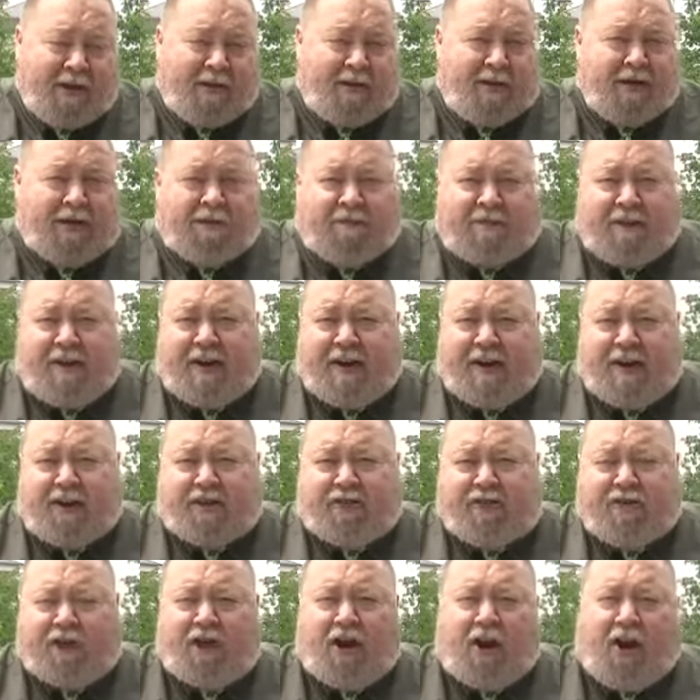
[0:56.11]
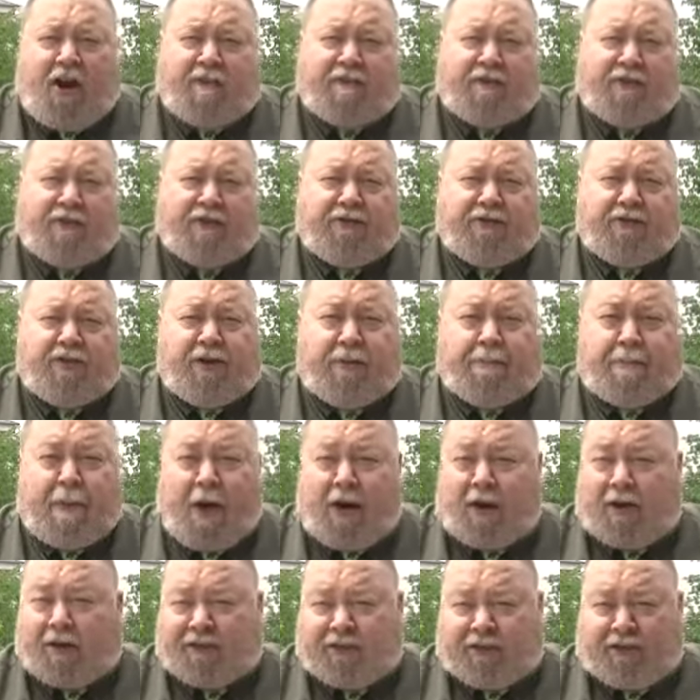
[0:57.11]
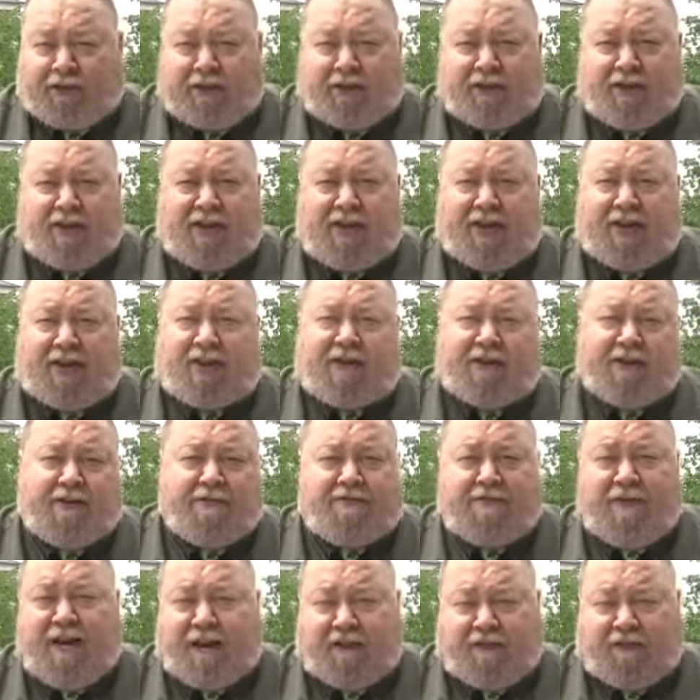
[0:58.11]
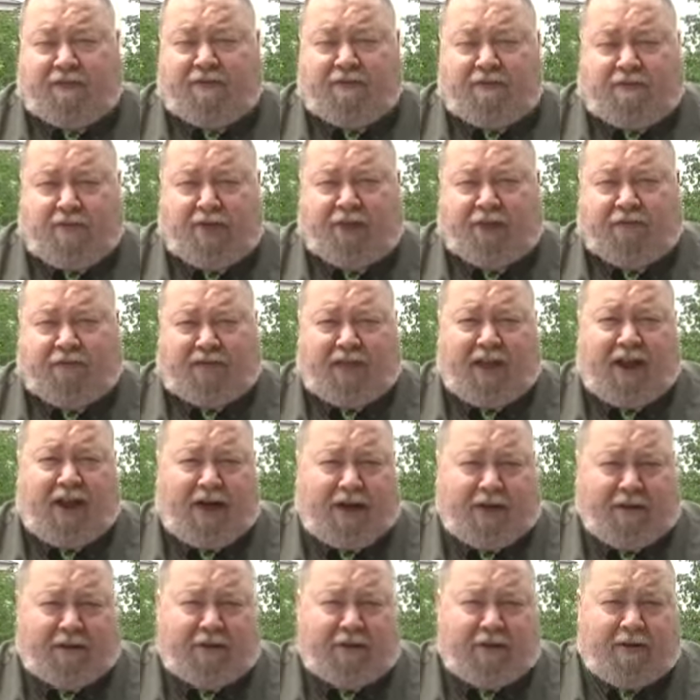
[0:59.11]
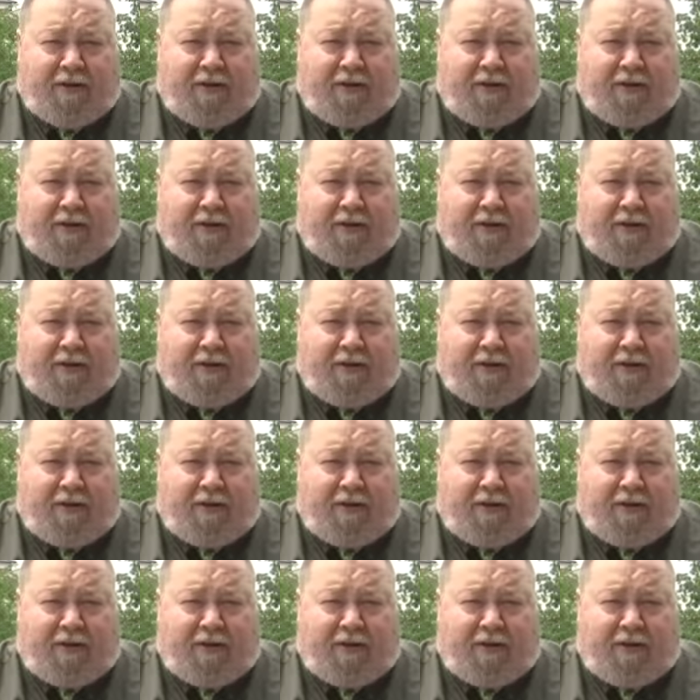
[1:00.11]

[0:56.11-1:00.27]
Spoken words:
The defending attorney offers the apology, the defense for his client.